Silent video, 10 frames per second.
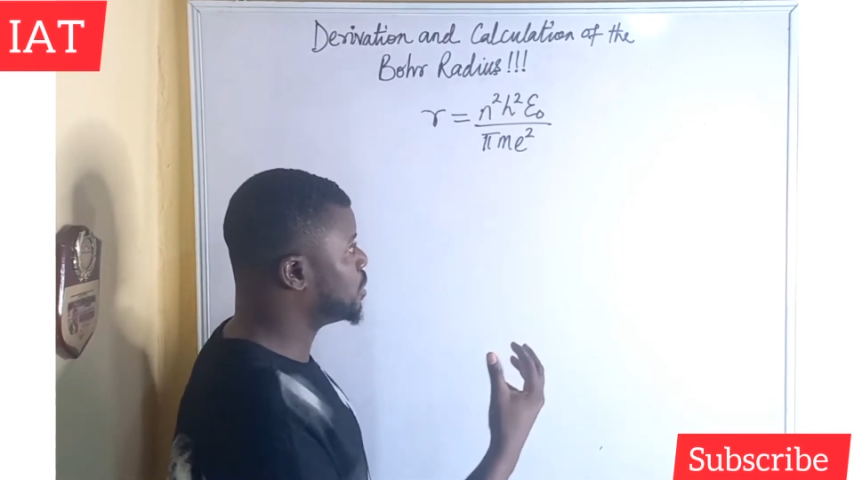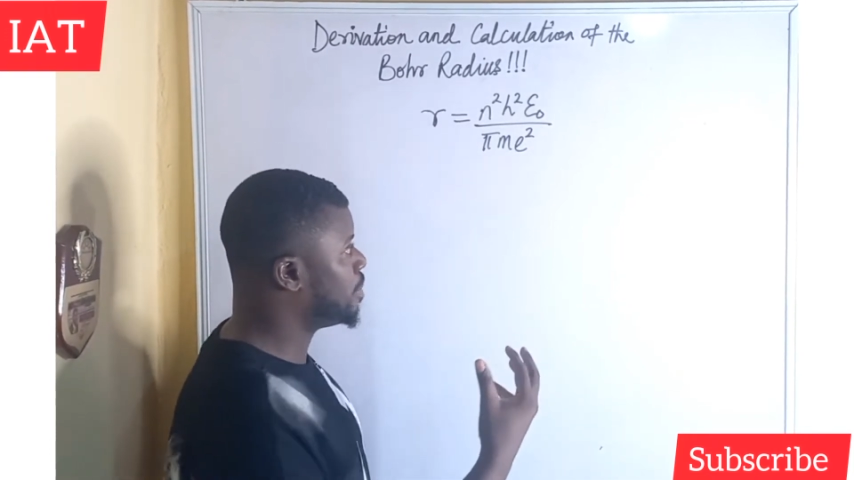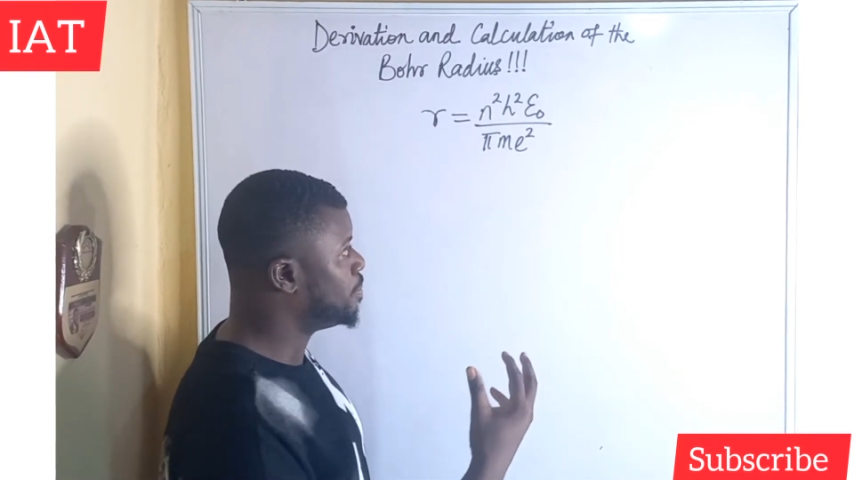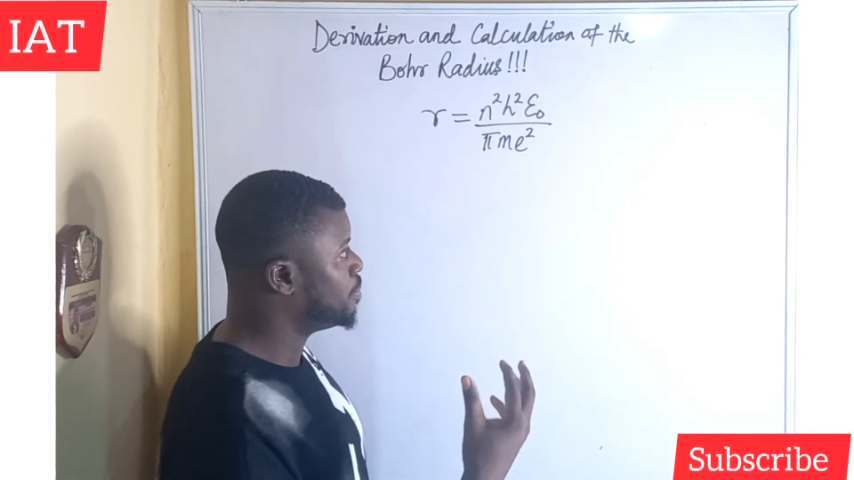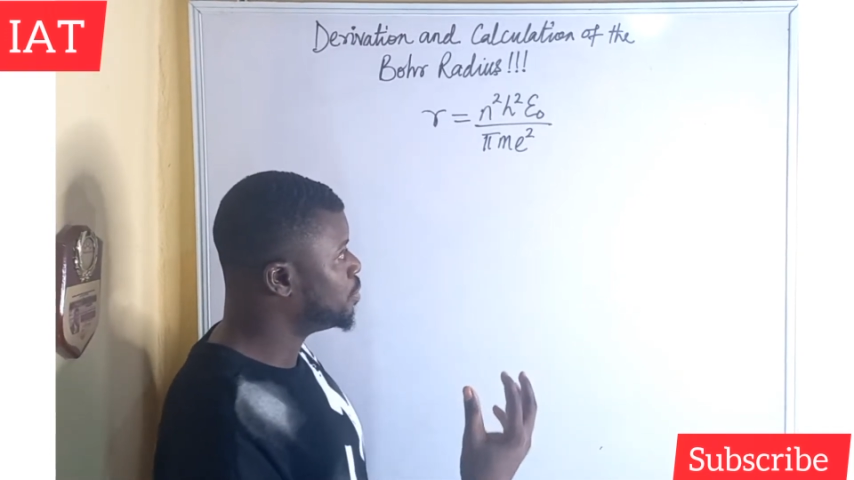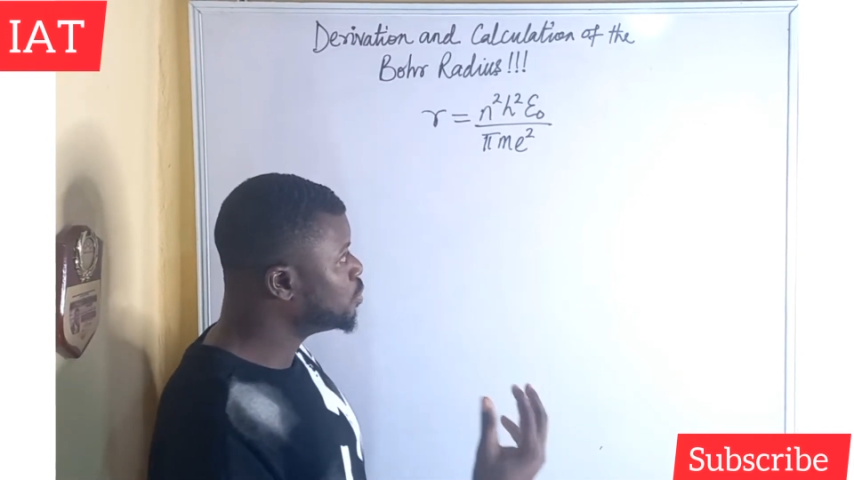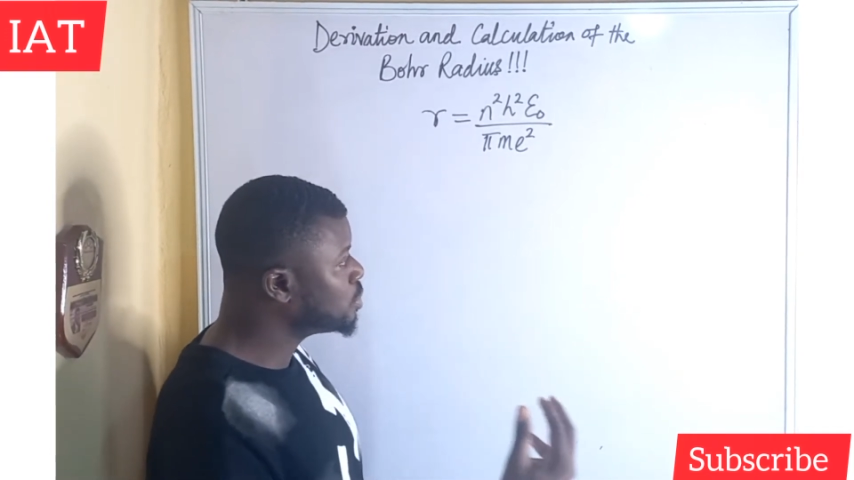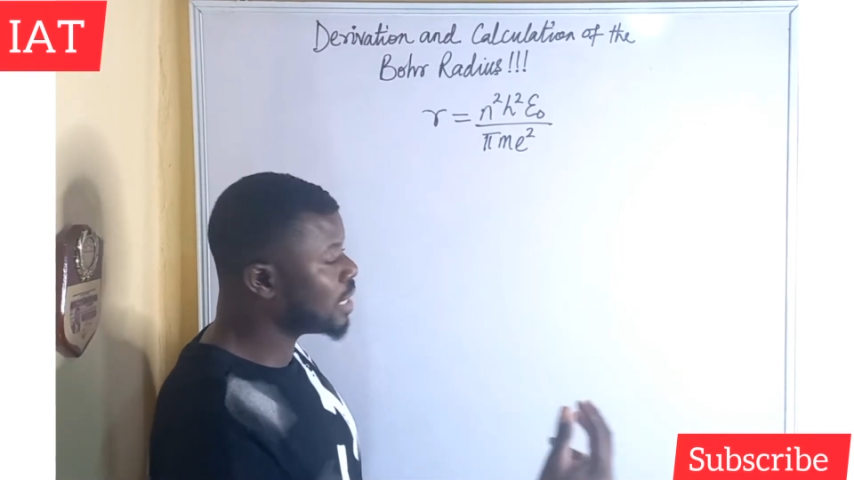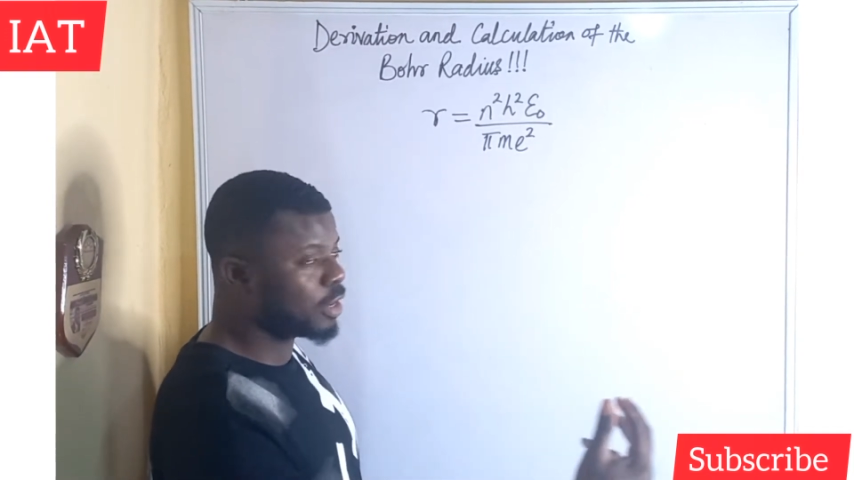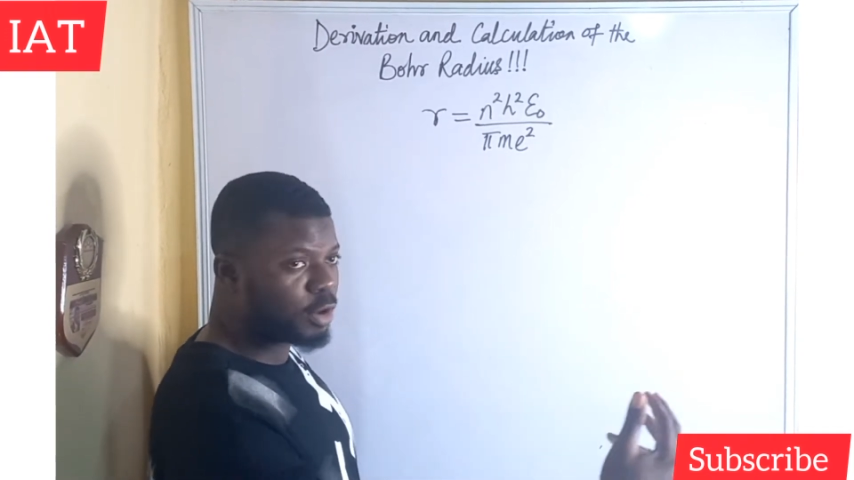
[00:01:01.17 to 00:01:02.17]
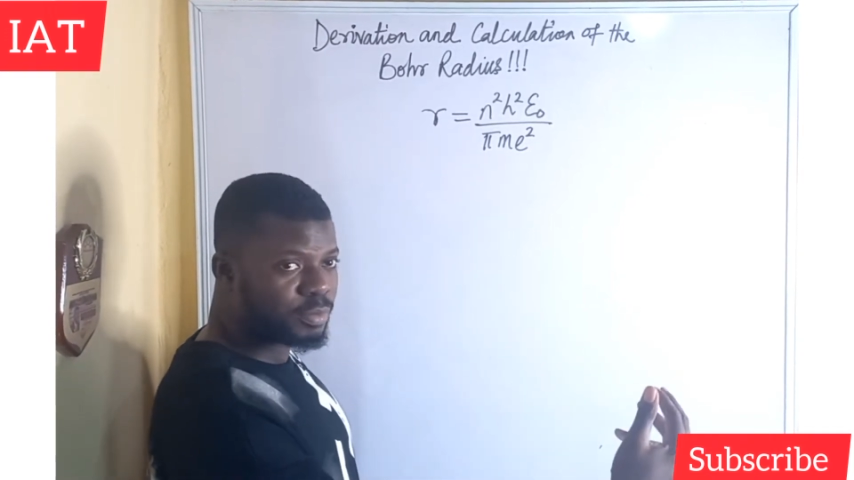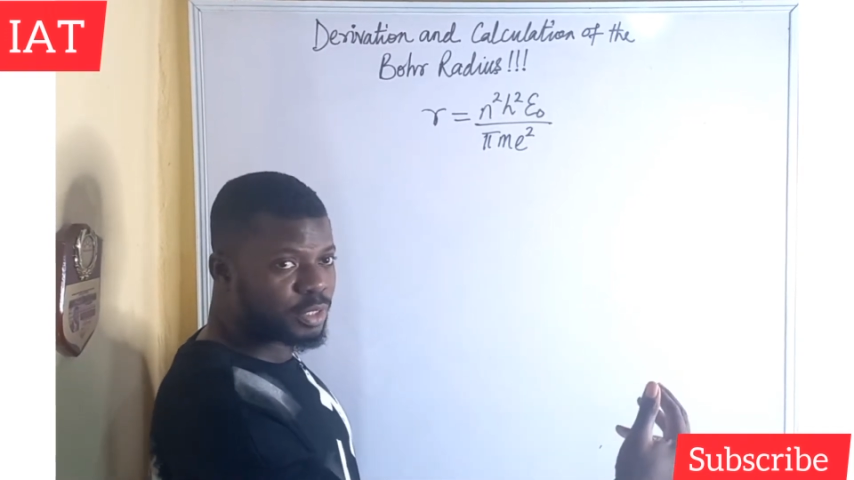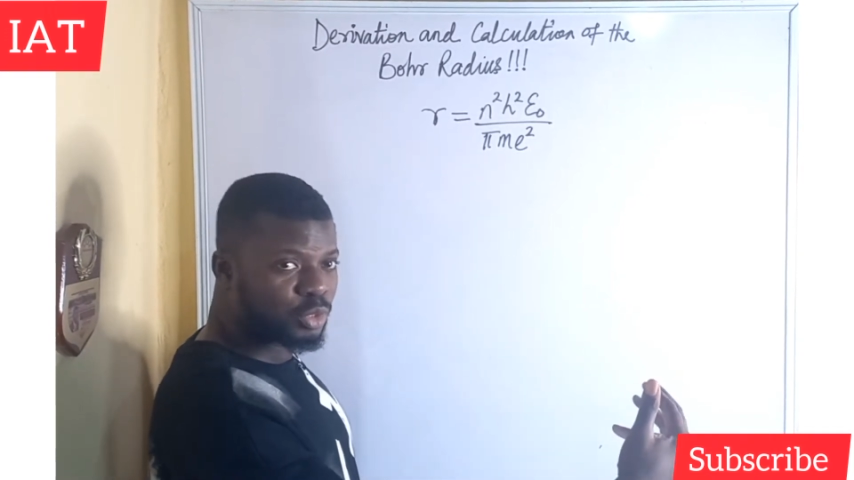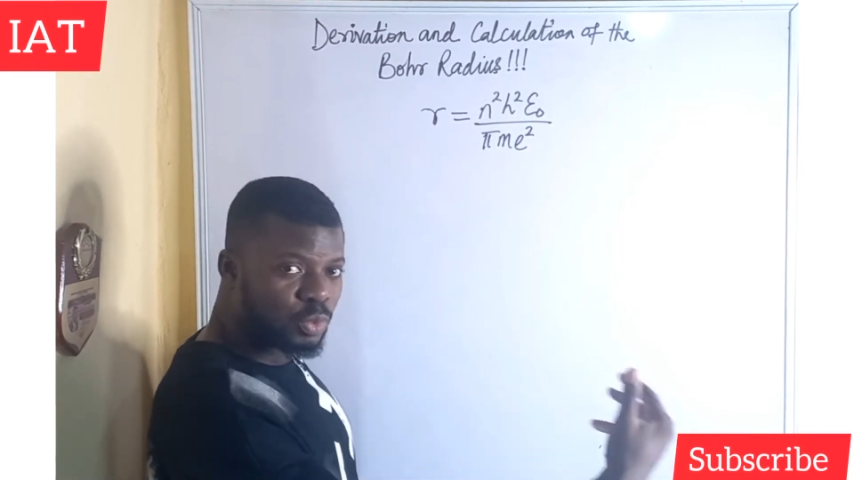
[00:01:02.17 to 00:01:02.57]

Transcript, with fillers: that pulls an object